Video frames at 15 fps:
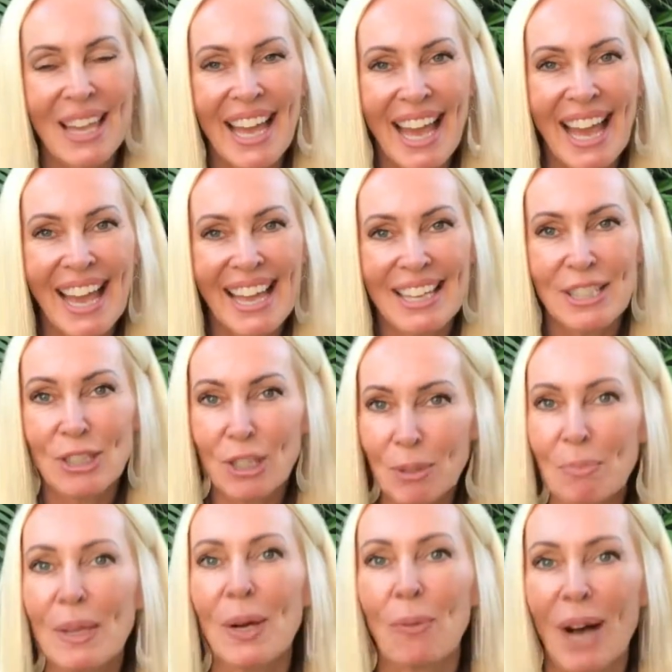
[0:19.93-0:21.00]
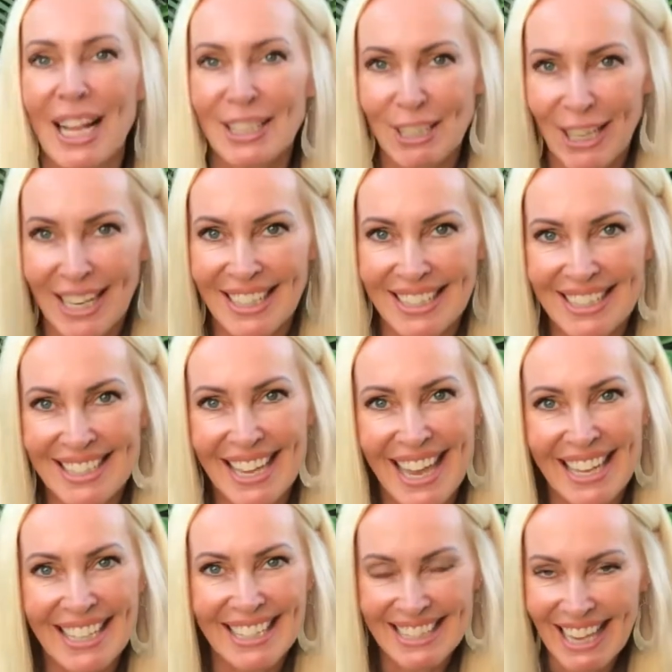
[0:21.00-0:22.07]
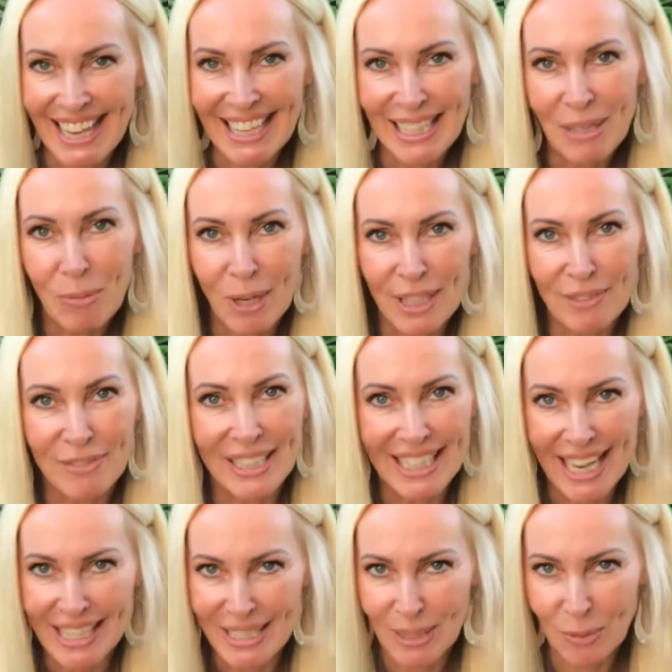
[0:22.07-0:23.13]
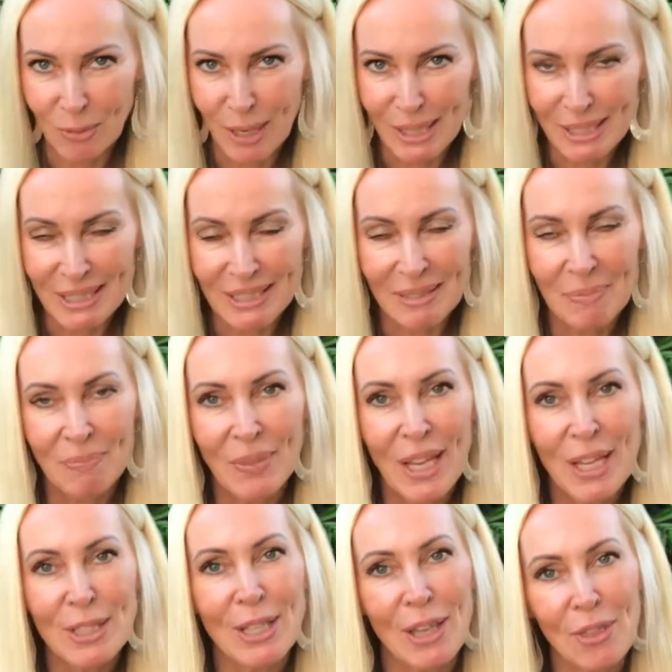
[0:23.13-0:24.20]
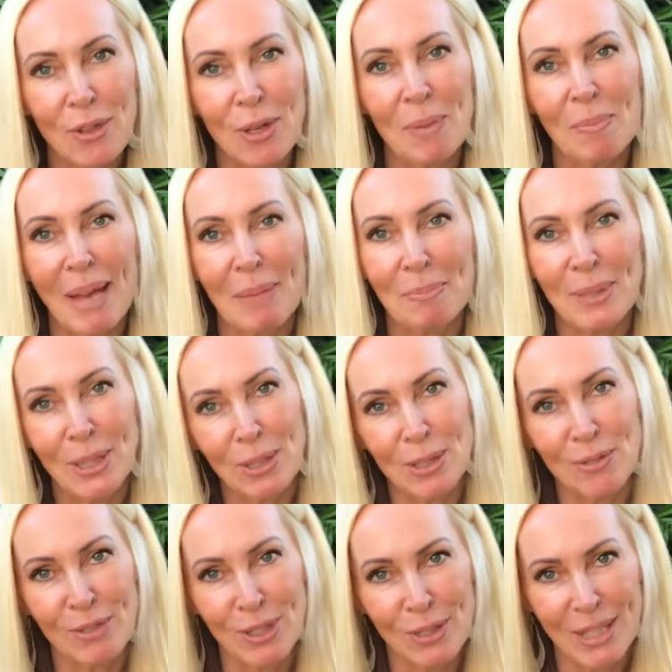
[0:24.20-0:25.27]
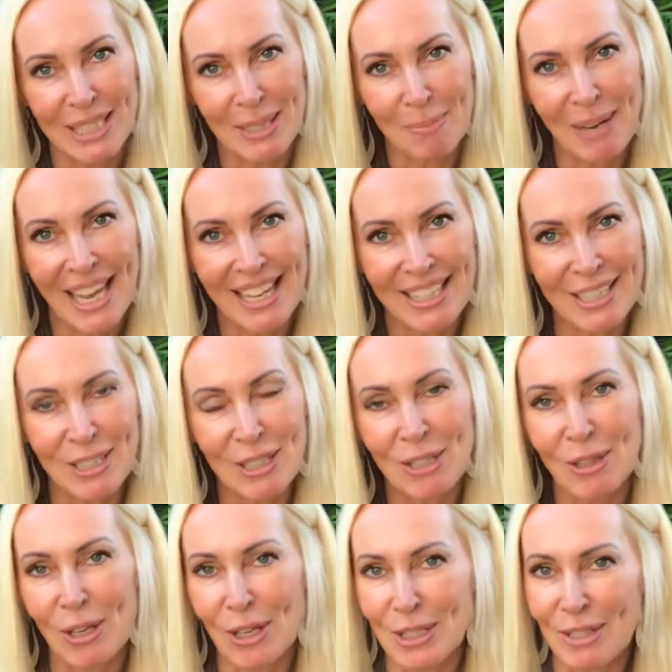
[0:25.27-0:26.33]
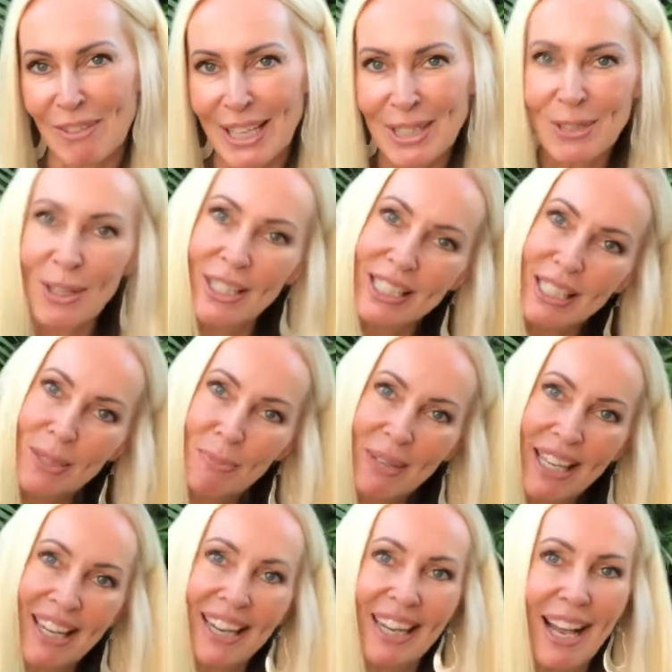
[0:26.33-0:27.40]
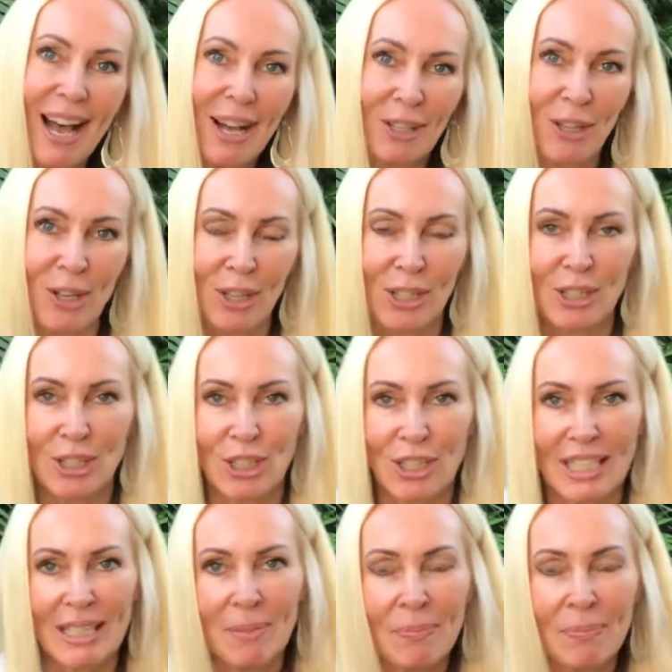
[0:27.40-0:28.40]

and it took me a while to understand exactly what a Vinyasa was. So I thought it might be useful to explain it to those of us who are just beginning our yoga journey.